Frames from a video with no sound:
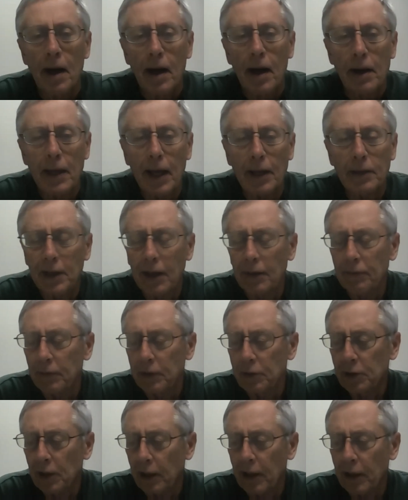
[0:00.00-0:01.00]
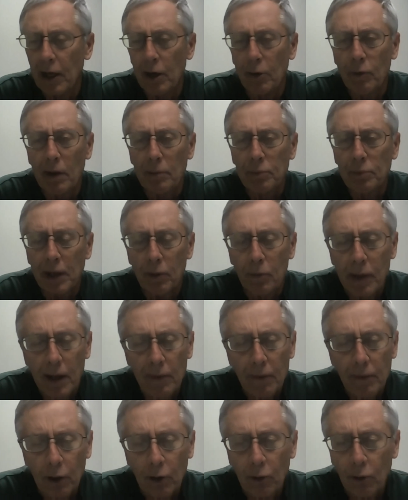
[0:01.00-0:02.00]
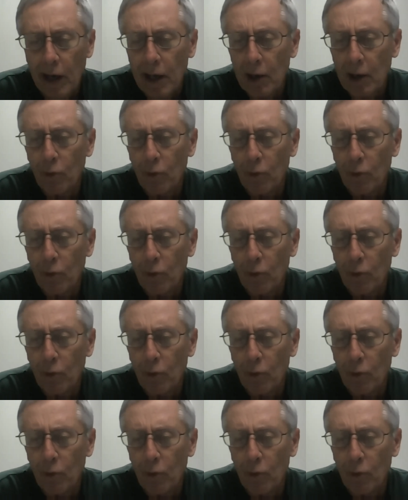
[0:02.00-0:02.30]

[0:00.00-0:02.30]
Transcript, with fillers: Yeah, definitely check out our website. We have a great